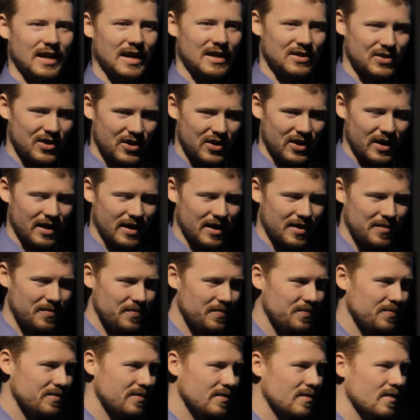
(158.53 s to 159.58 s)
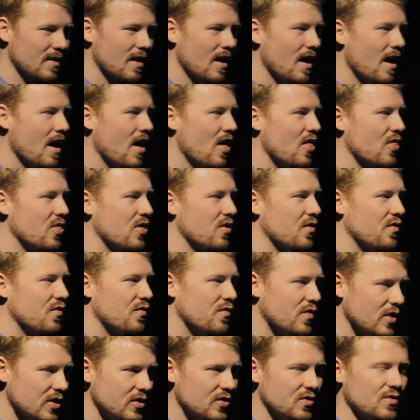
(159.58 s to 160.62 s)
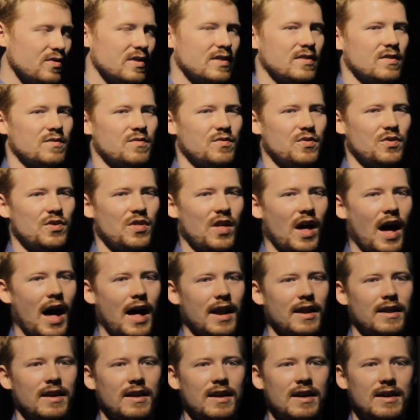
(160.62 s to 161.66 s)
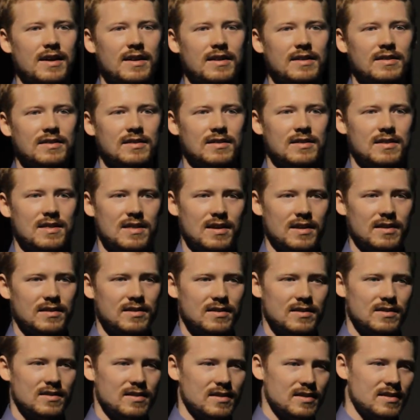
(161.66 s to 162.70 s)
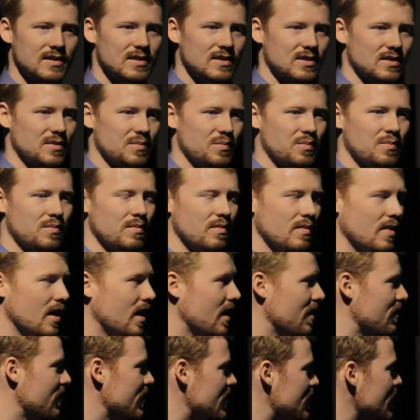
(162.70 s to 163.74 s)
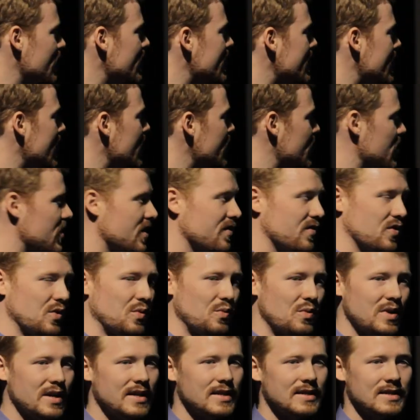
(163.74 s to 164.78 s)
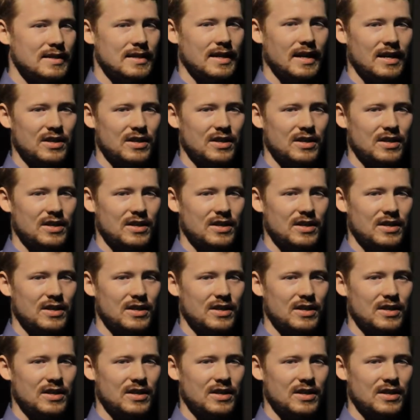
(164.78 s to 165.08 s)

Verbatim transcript: to Antarctica? The first reason for that is this. This is a, a visualization of the winds in